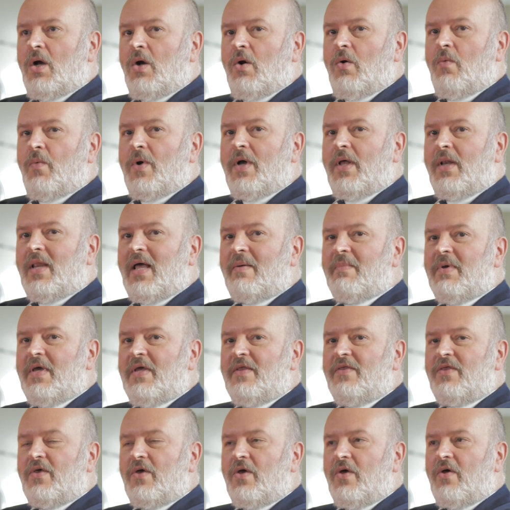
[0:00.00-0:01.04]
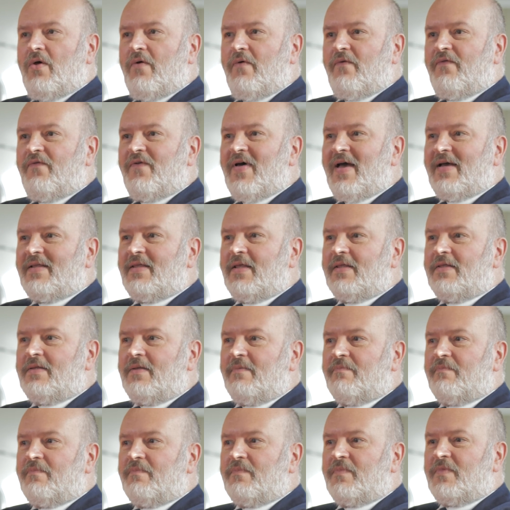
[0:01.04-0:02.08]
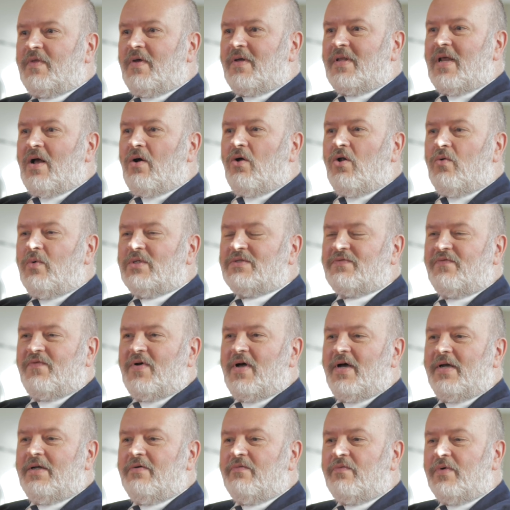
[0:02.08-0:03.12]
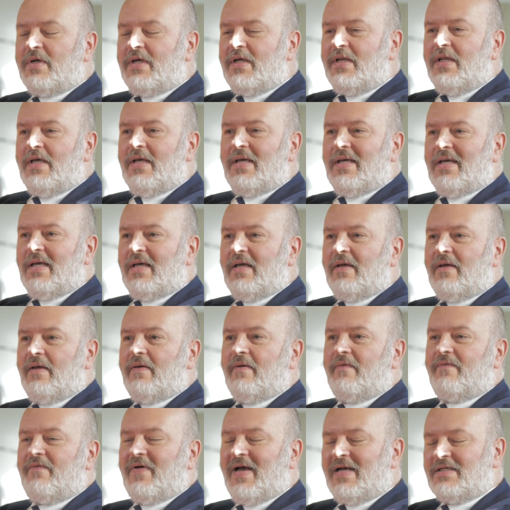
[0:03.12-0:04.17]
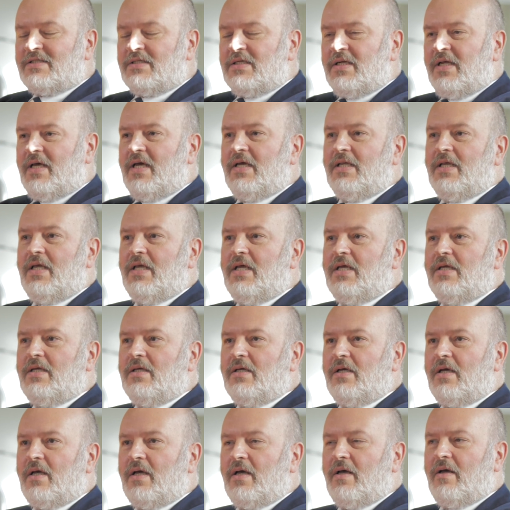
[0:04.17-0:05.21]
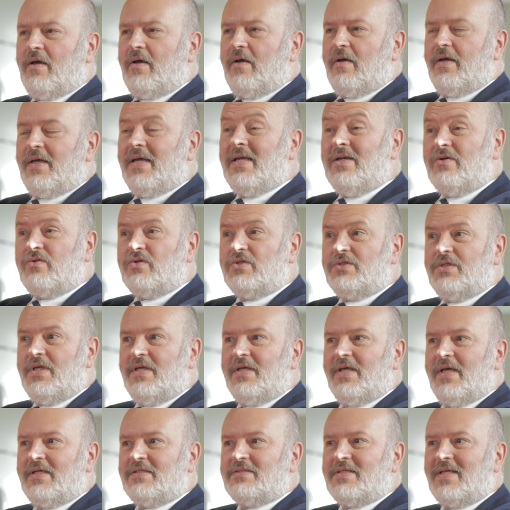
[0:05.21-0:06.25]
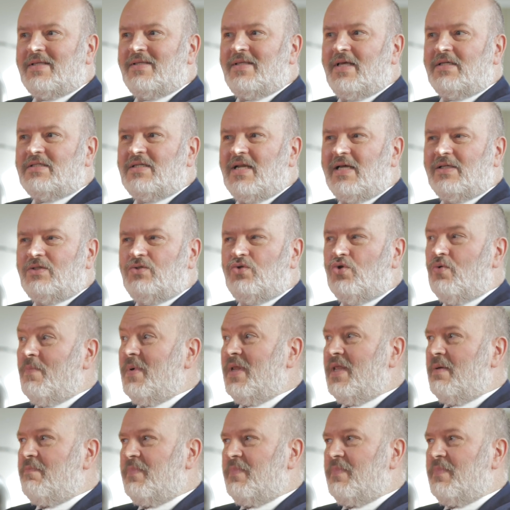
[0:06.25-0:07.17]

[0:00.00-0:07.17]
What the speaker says: Well, I mean, the fact that I always find really fascinating, interesting, is that there's not too many